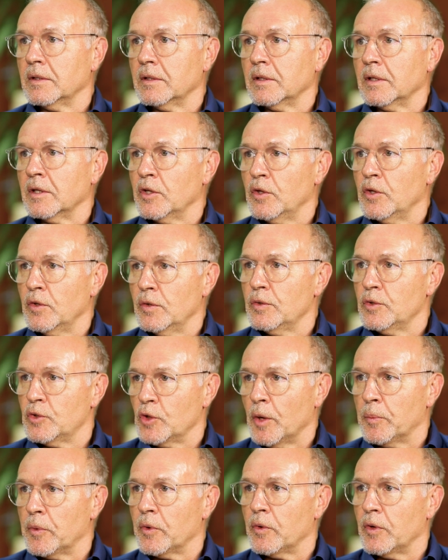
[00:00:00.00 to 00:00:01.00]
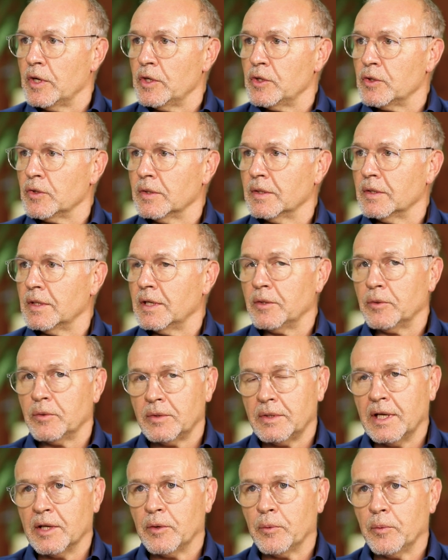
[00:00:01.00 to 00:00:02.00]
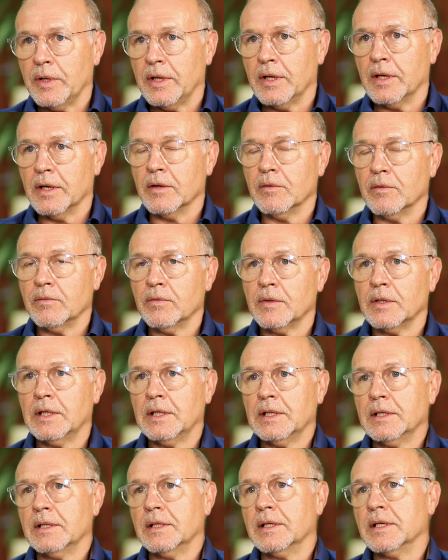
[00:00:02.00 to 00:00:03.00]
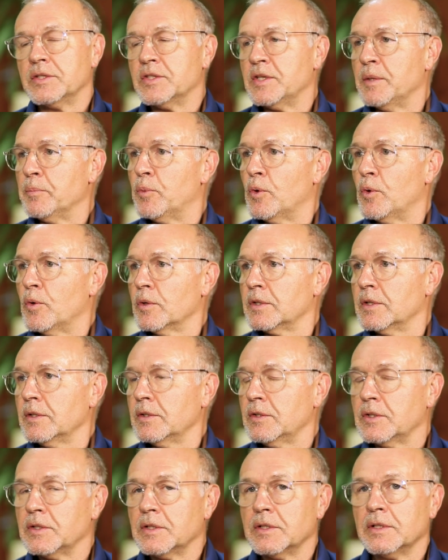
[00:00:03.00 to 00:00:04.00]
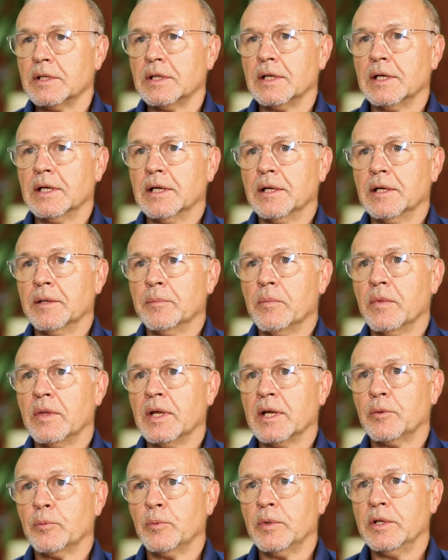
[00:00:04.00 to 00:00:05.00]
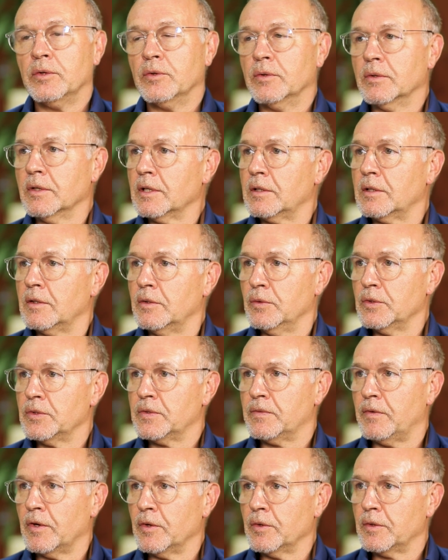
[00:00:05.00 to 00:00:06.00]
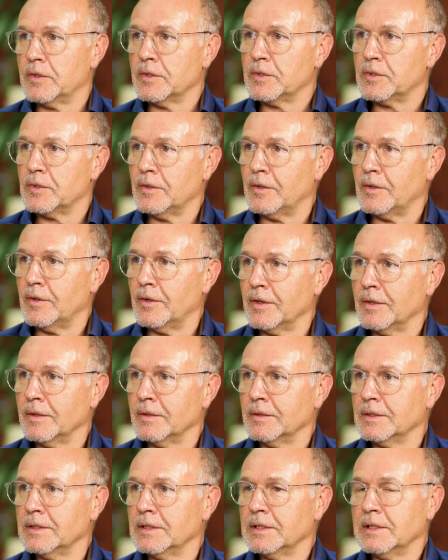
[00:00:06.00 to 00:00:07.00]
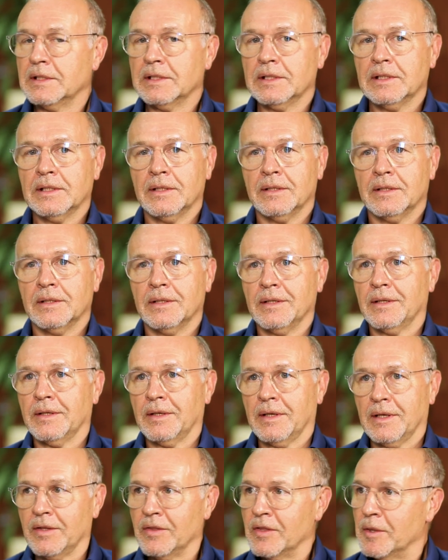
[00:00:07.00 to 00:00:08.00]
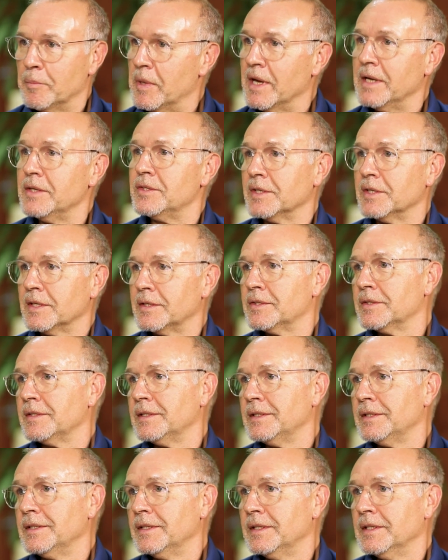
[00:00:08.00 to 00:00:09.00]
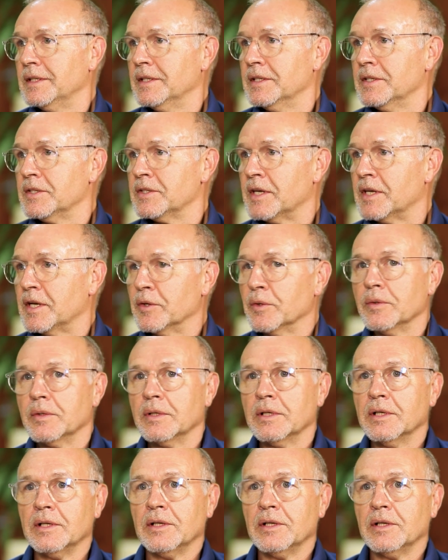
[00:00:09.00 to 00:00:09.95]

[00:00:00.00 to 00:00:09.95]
huge operation that we have, it's important that we do not lose focus on the basics. So,